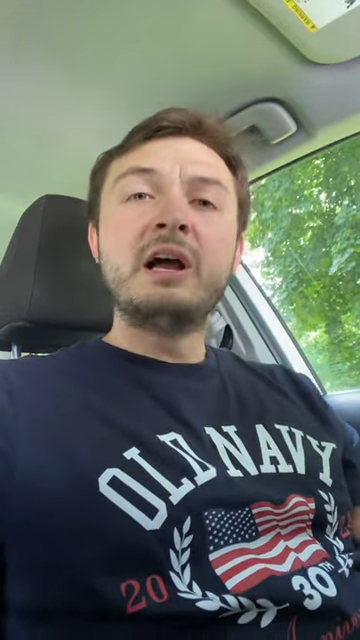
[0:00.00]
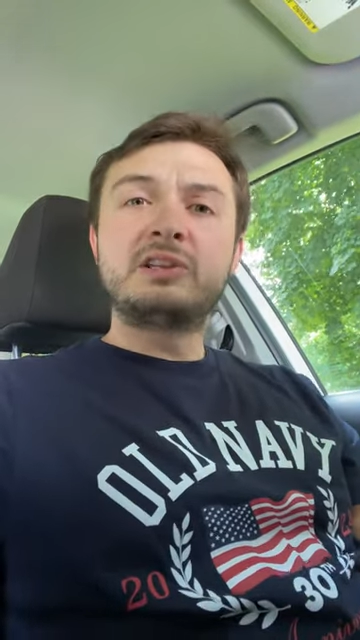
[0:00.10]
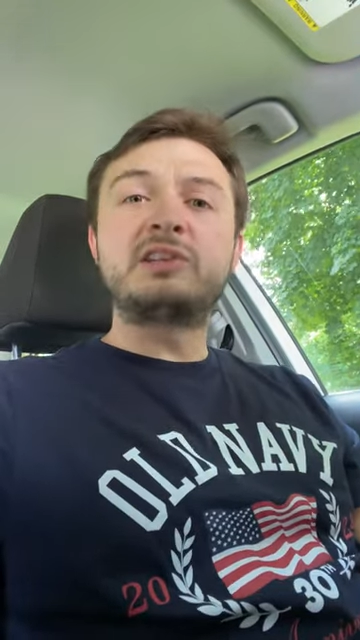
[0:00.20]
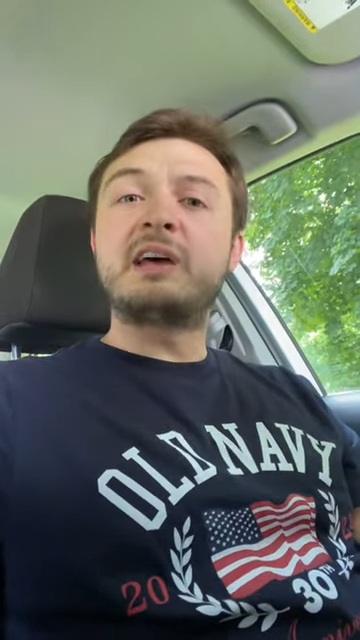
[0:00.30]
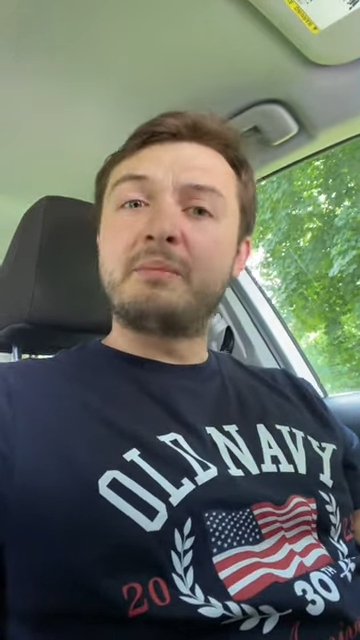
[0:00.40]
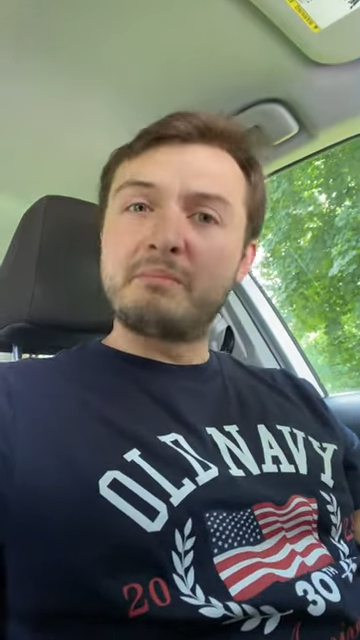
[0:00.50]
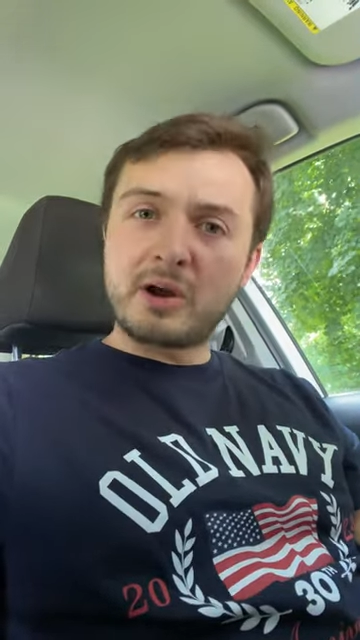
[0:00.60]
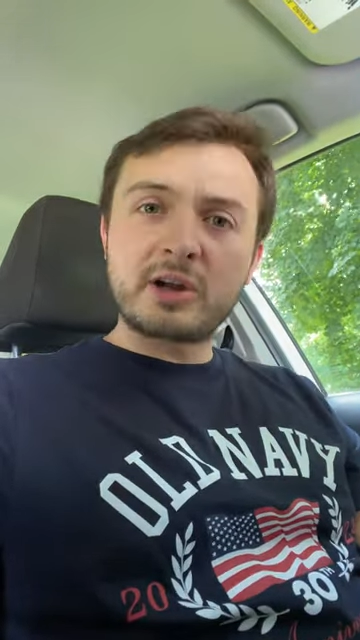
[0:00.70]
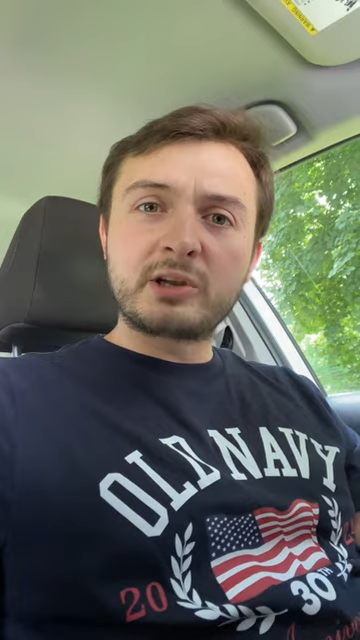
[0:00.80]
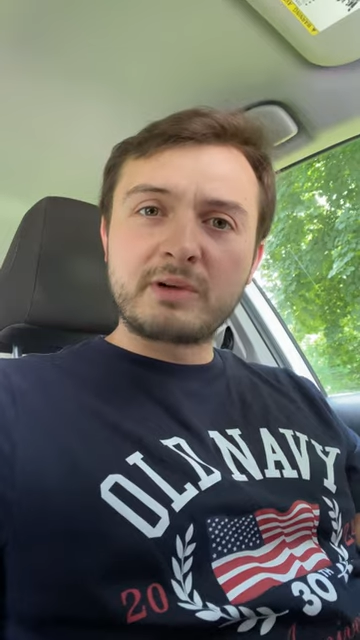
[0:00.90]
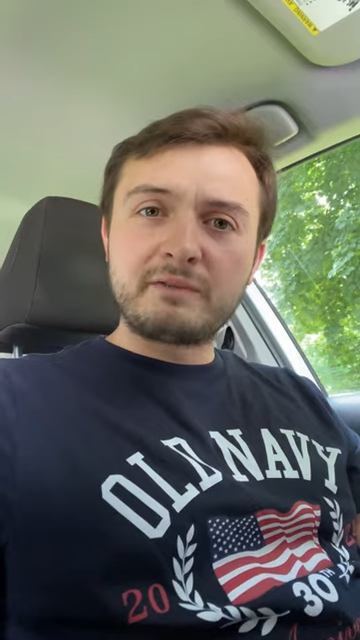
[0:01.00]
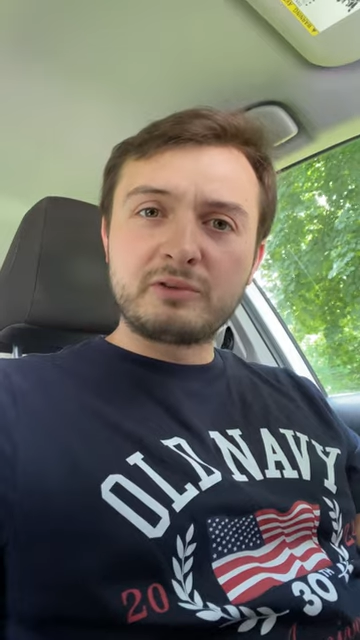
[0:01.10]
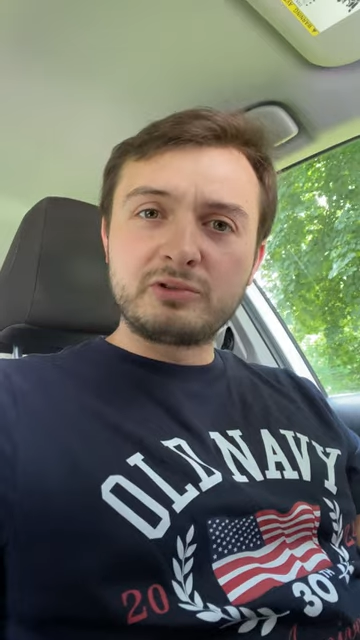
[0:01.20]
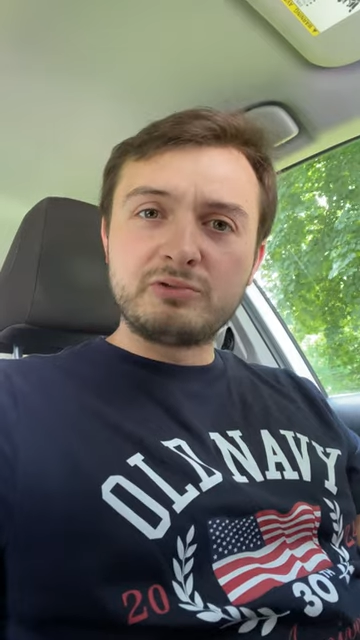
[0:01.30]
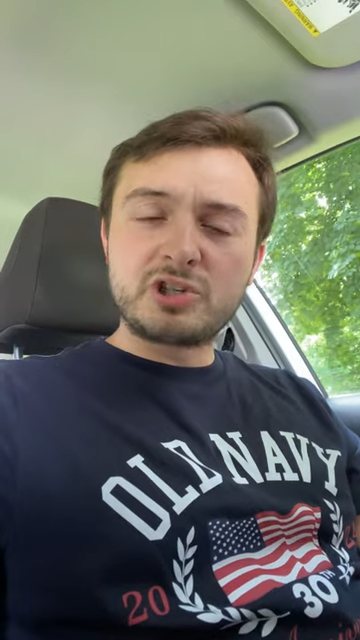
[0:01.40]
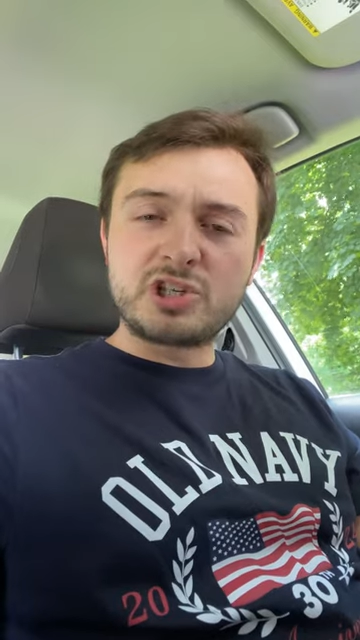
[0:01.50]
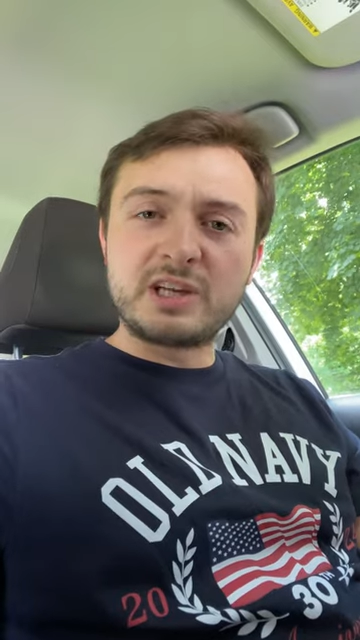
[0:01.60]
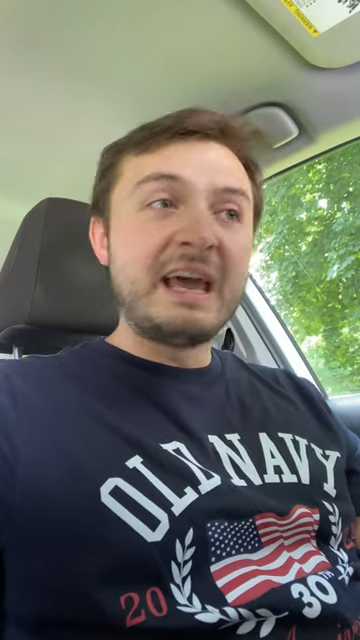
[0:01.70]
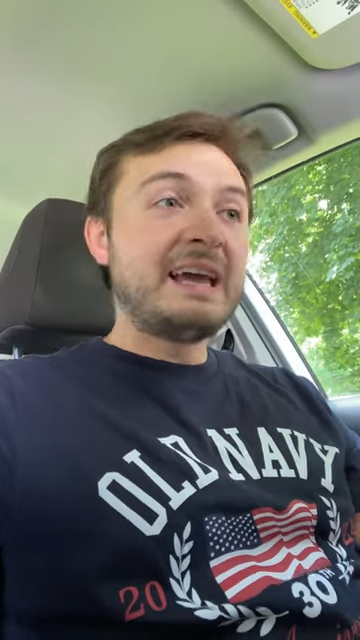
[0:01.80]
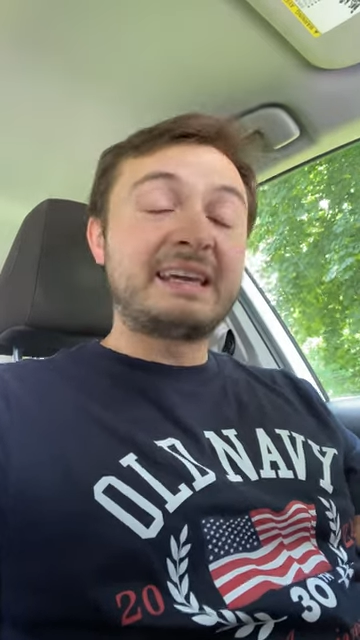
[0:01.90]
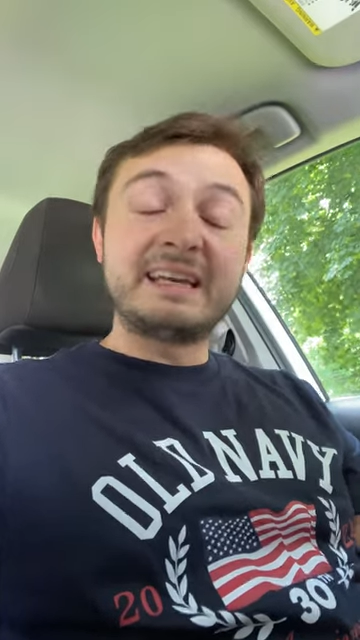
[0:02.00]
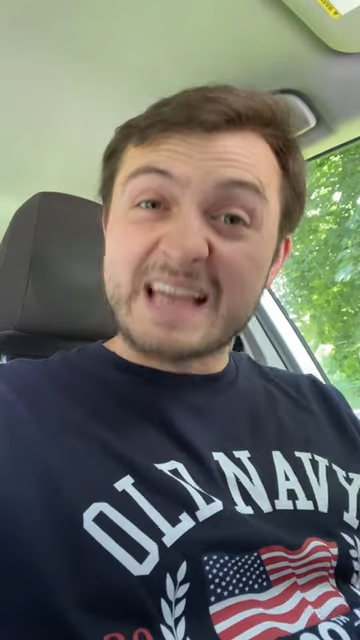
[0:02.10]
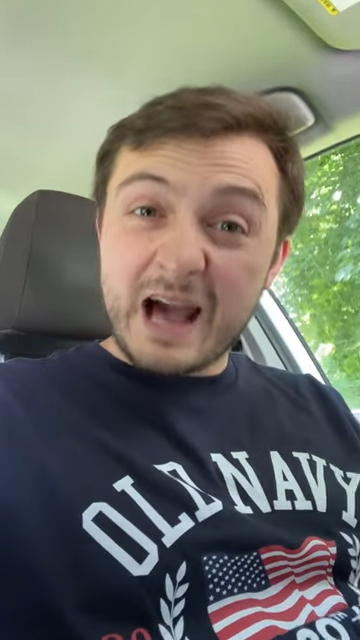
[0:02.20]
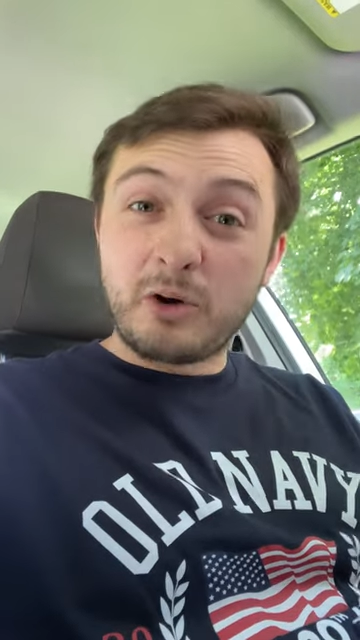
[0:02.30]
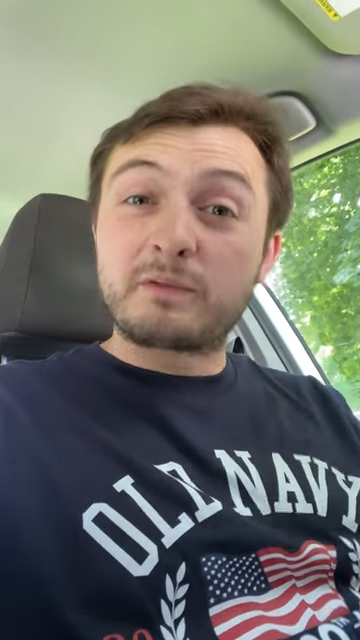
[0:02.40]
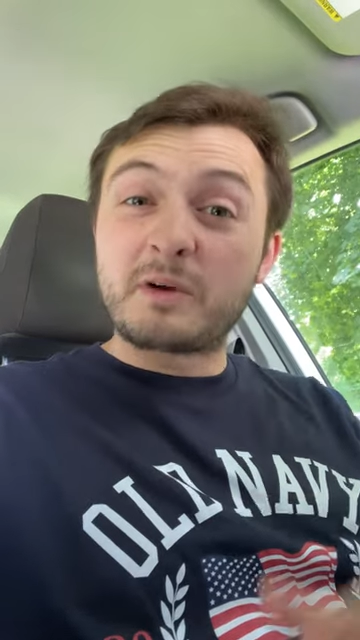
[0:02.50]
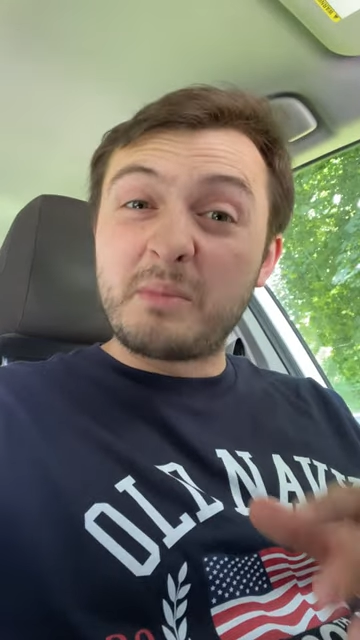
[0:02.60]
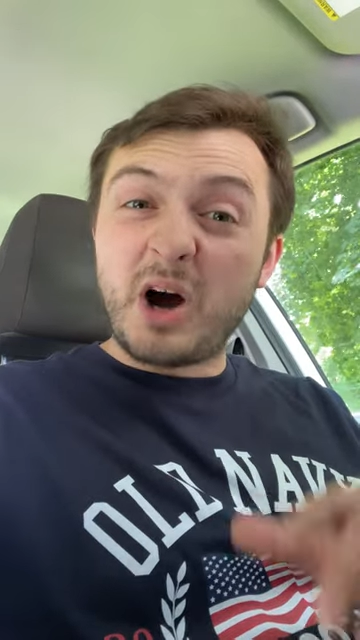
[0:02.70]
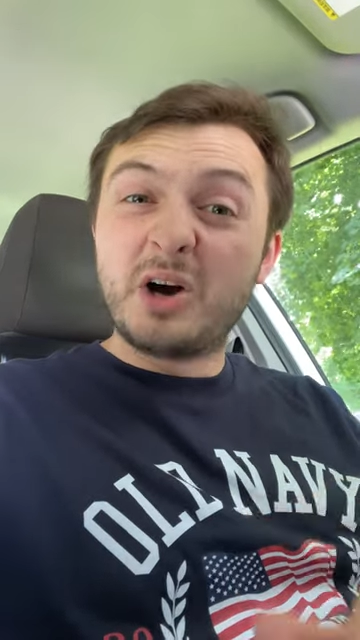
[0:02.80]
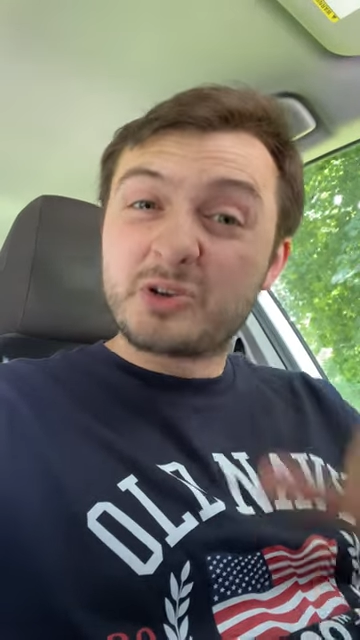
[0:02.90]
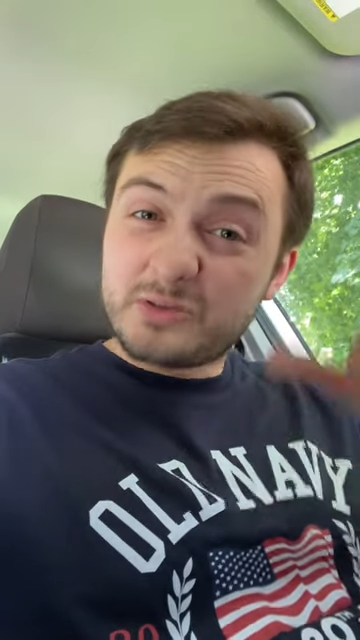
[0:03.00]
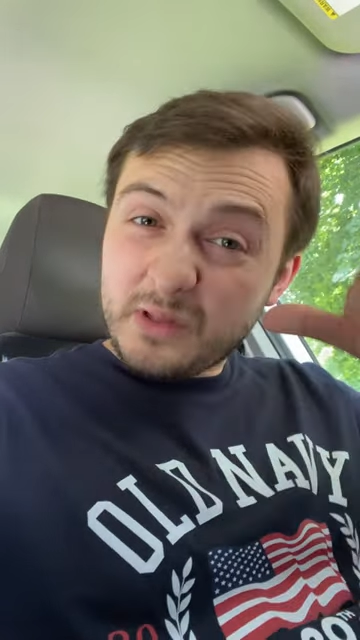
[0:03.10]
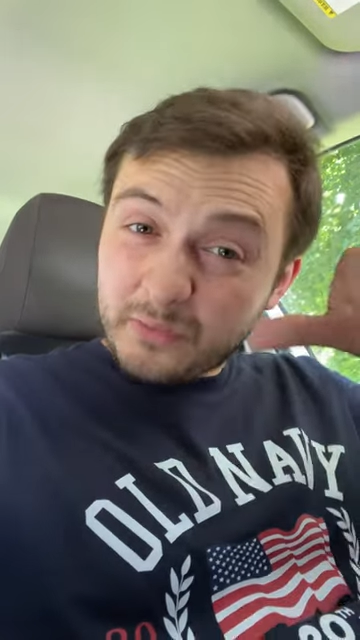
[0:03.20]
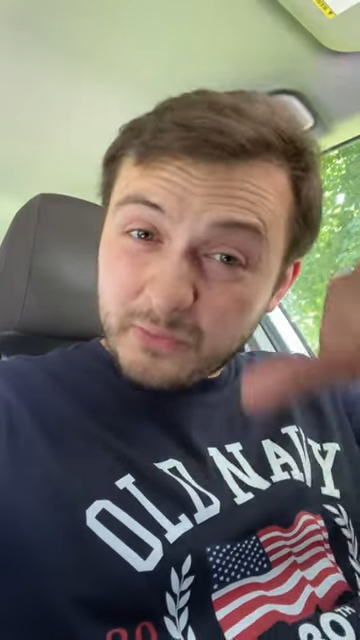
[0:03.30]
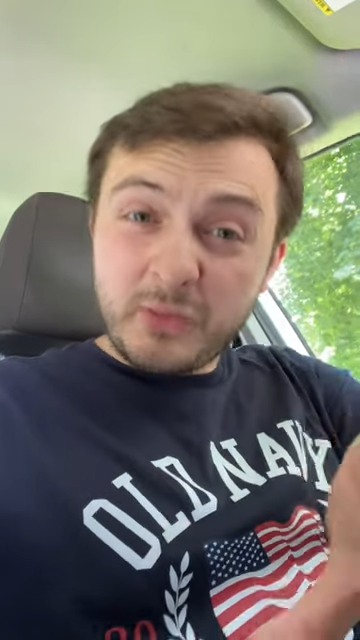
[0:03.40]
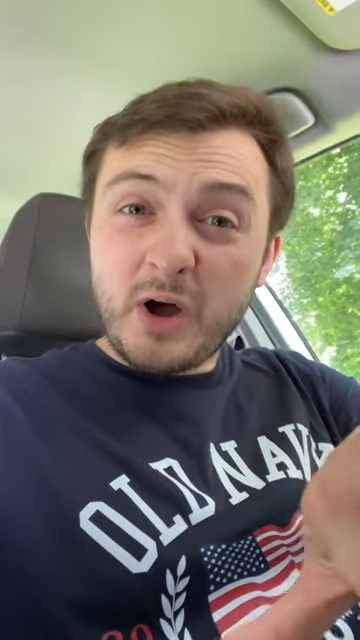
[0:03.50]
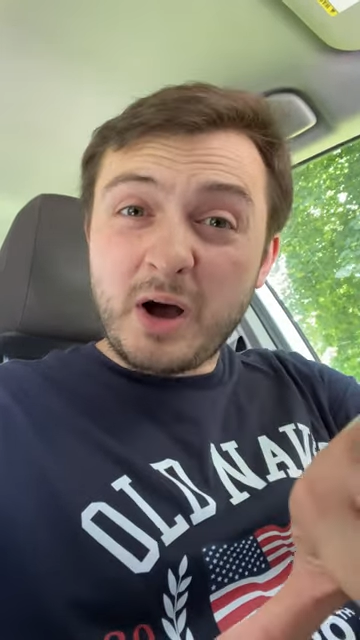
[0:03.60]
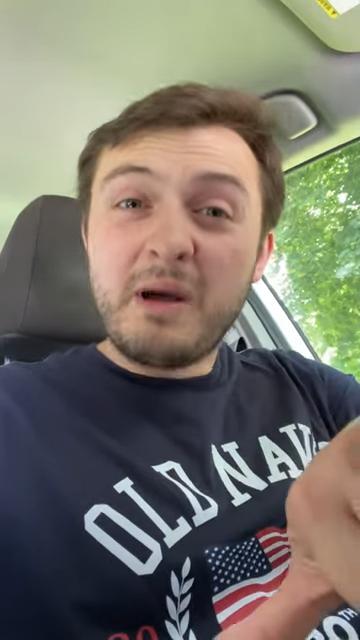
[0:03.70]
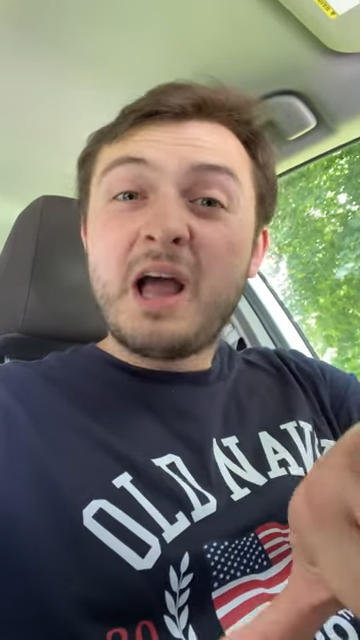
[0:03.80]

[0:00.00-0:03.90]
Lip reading: to the American Revolution getting out from under the thumb